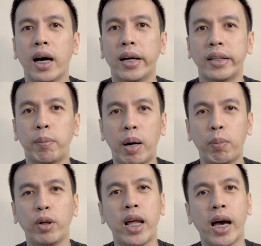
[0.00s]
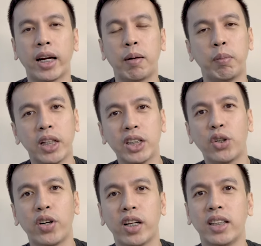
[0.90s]
uh, the bubble diagram
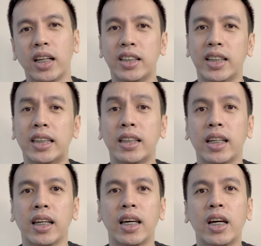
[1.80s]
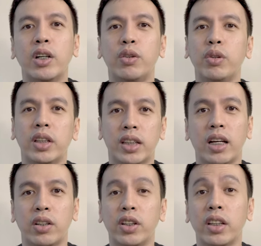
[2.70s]
is already adjusting to the
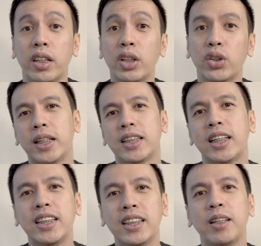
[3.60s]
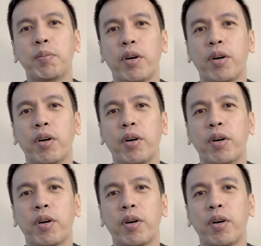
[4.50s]
site orientation. But as a teaching